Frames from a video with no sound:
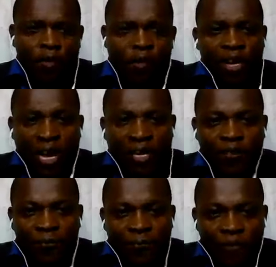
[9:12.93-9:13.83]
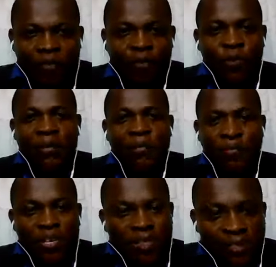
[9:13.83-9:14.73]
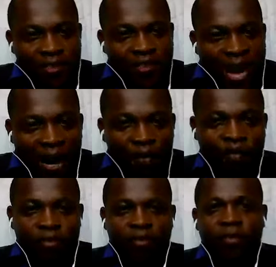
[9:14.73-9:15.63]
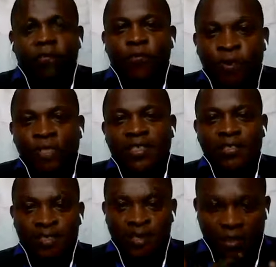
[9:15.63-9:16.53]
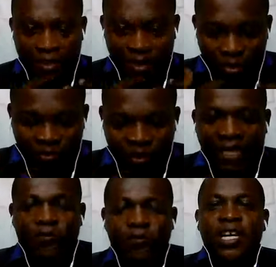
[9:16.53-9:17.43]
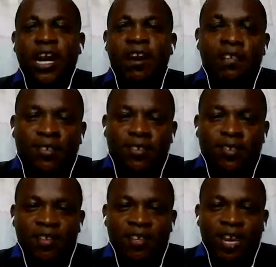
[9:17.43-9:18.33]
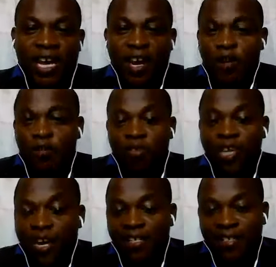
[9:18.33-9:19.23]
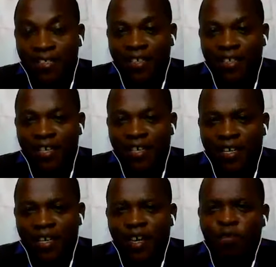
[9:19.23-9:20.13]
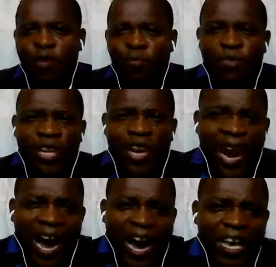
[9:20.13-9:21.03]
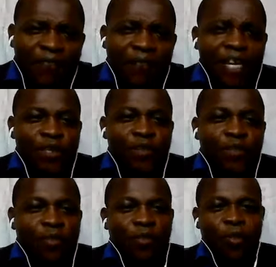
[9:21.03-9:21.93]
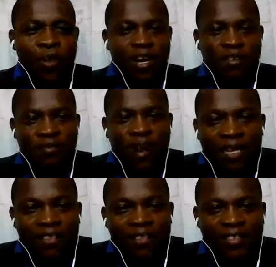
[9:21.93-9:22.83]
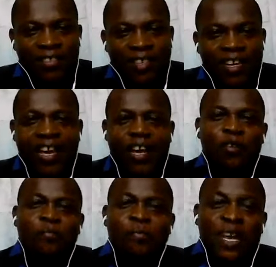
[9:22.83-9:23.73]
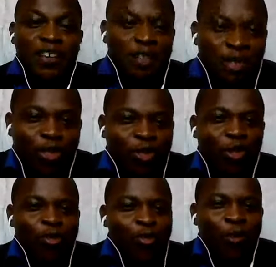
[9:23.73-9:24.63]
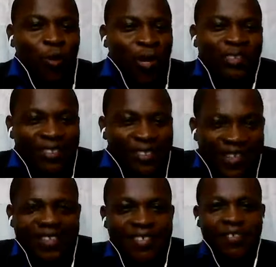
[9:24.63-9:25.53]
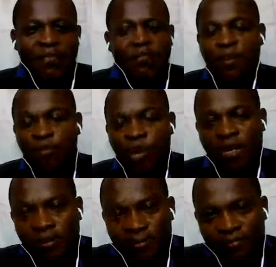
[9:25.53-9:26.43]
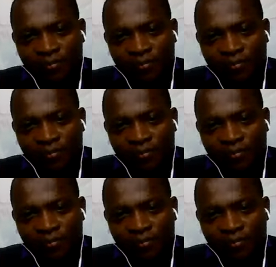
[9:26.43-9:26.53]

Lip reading: We don't like to feel we are being cheated out of what is rightfully ours. In our society, we put a high value on our rights and on making sure no one takes them away.